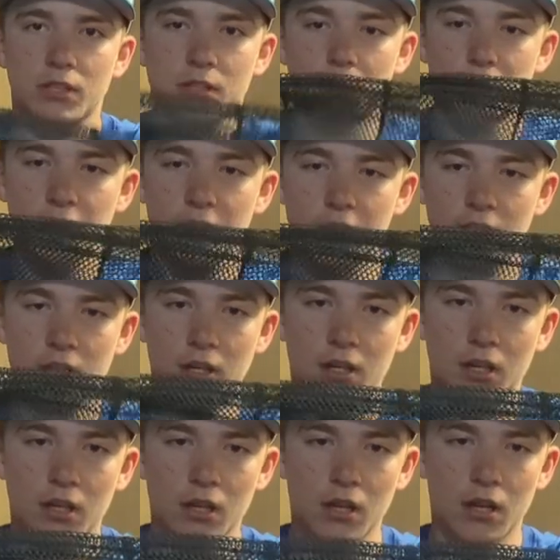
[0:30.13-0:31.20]
It's pretty
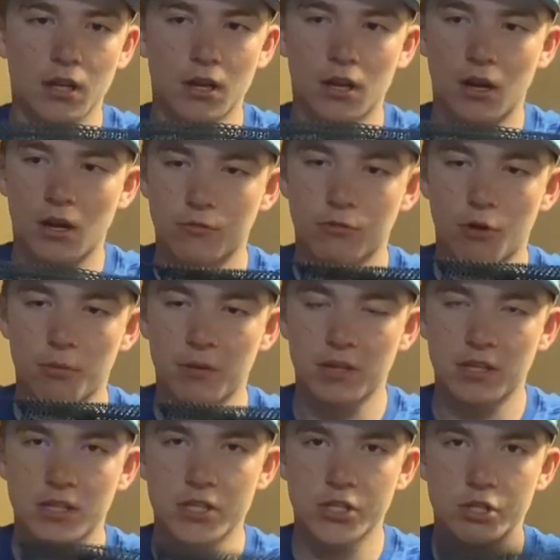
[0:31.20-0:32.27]
good. The rope
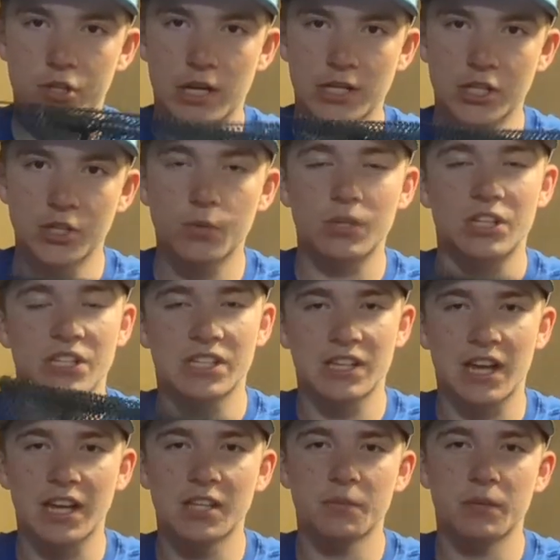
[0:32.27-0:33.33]
isn't stretchy, which is
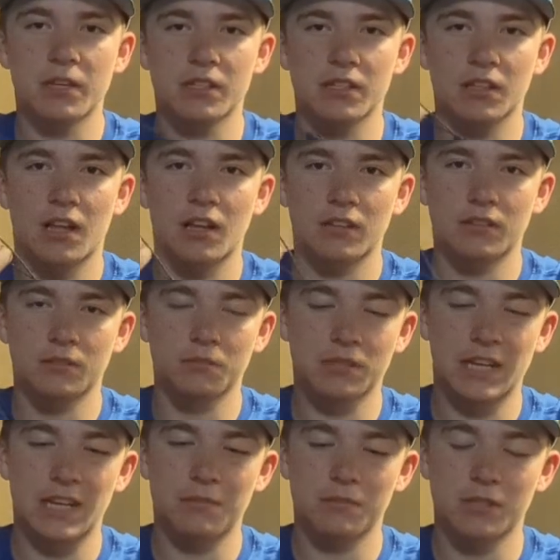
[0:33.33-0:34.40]
nice because
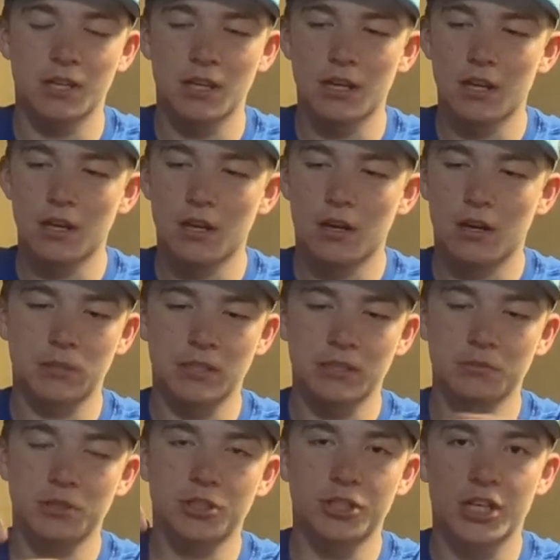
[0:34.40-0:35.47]
sometimes it tends
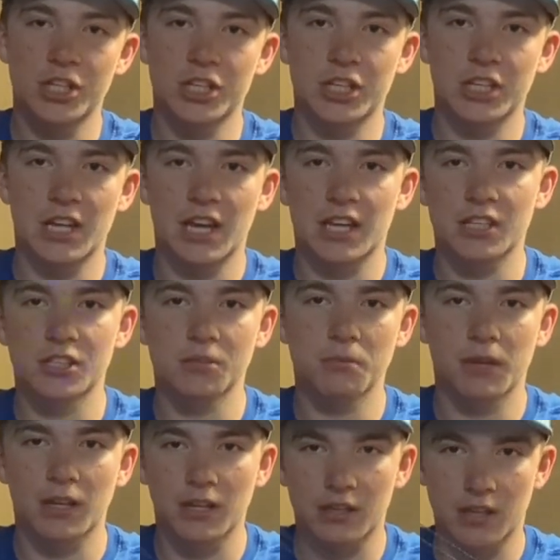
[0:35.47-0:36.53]
to be stretchy and that can just
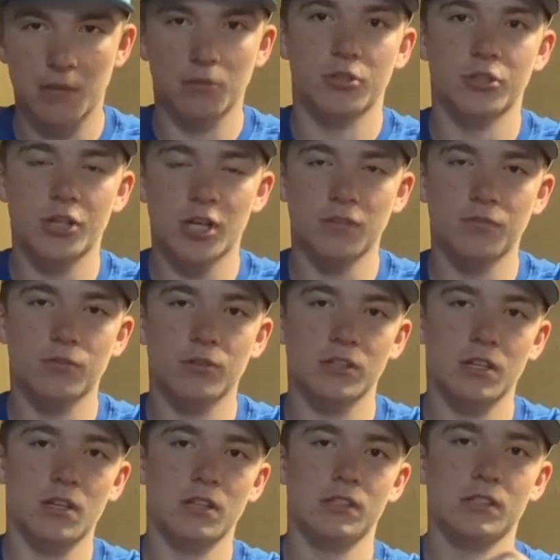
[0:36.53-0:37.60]
make it a lot more stressful
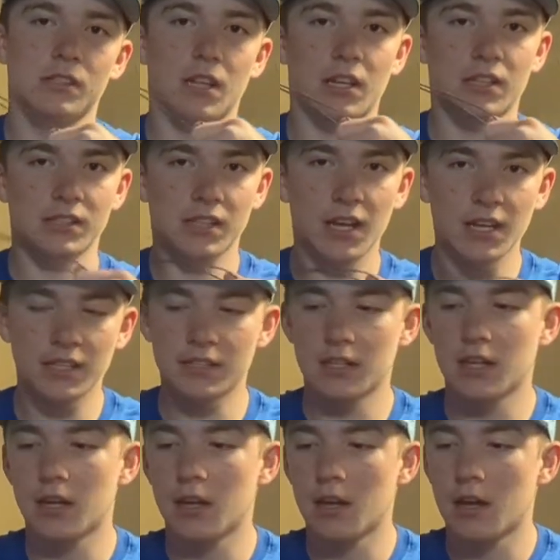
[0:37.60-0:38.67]
because it doesn't stay as tight.
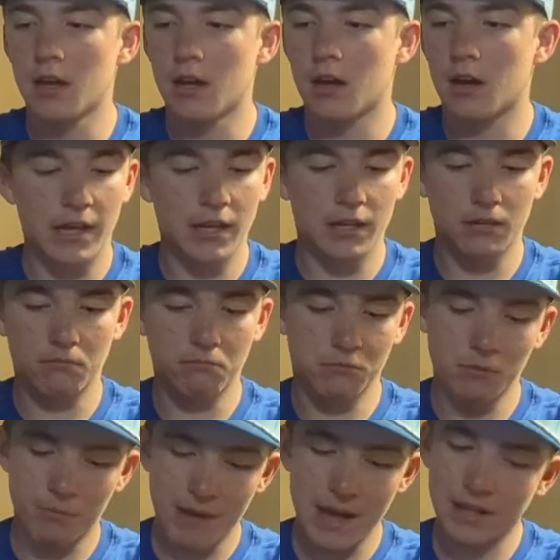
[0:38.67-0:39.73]
And
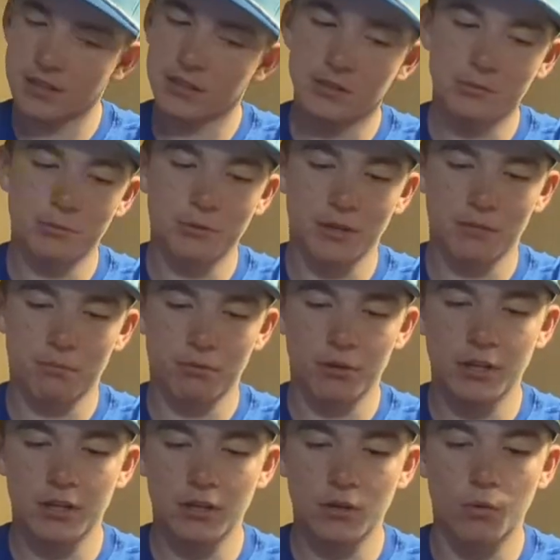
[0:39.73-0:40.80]
the bag seems like
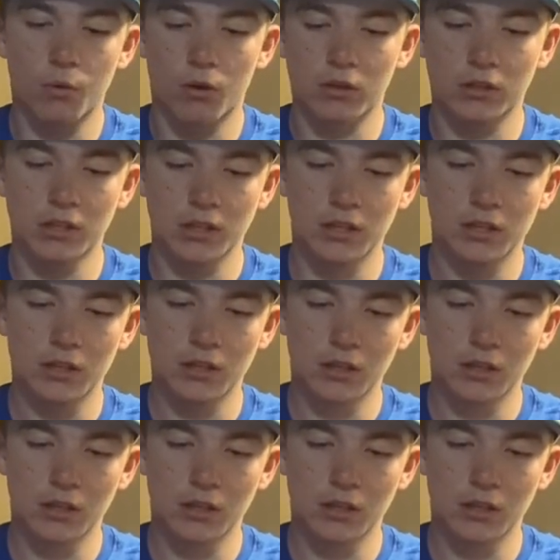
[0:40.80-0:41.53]
pretty good quality.